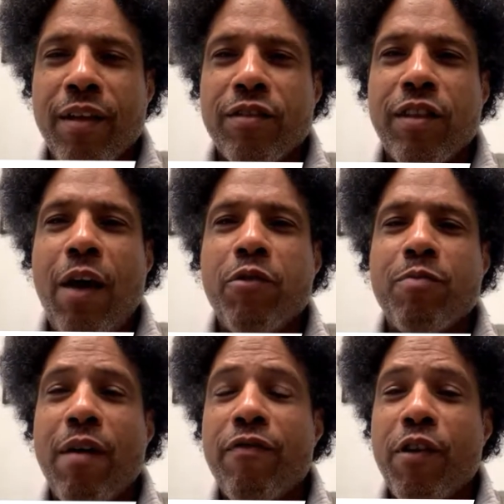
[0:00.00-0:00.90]
So that was
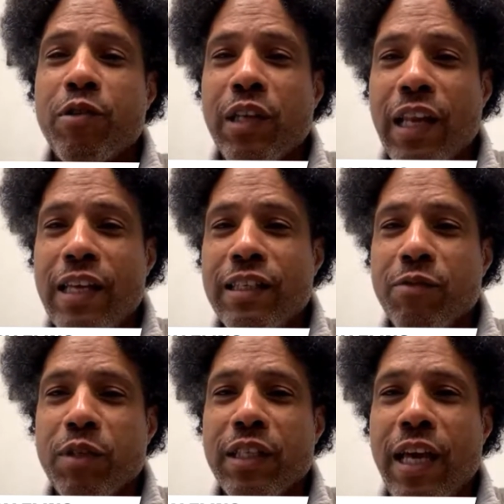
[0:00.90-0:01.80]
my first
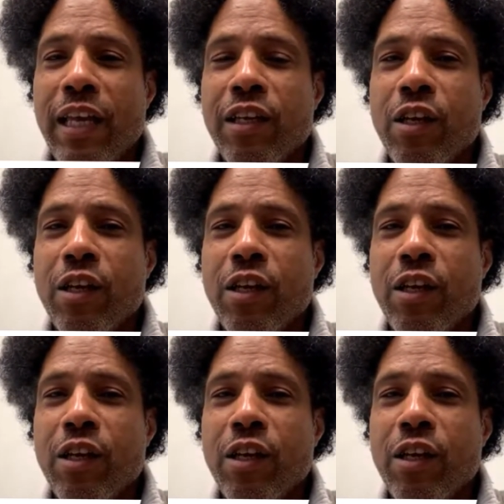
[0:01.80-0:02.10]
lesson, was that